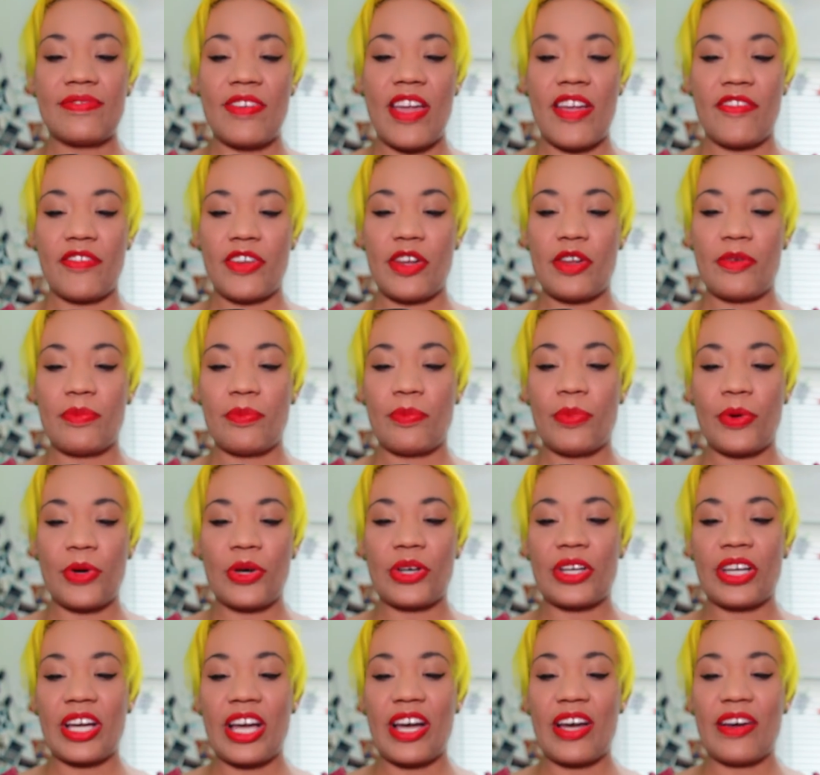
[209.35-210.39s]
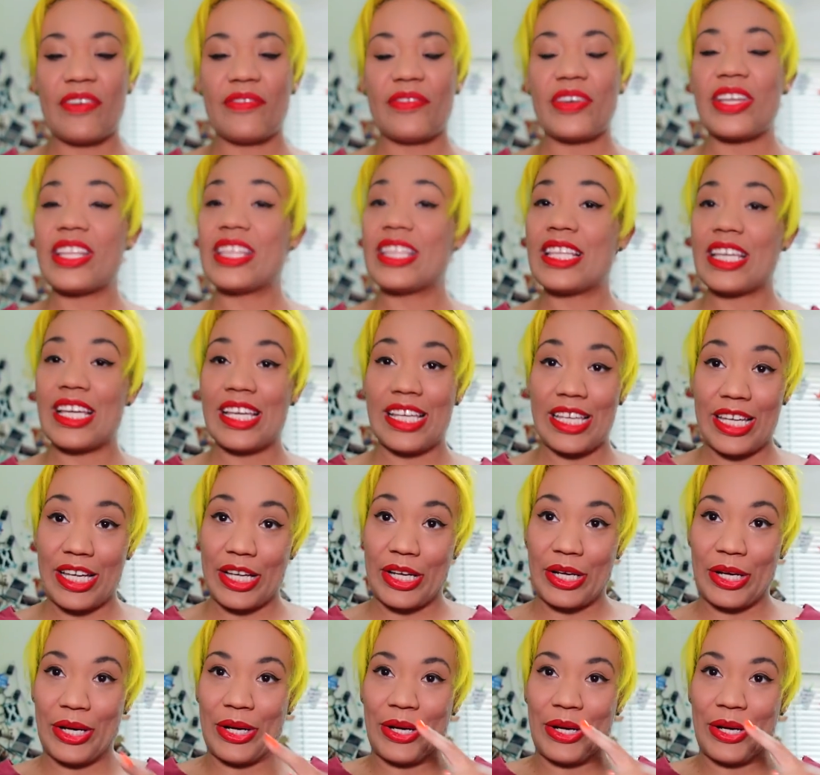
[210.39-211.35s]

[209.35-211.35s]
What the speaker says: favorite book of the year?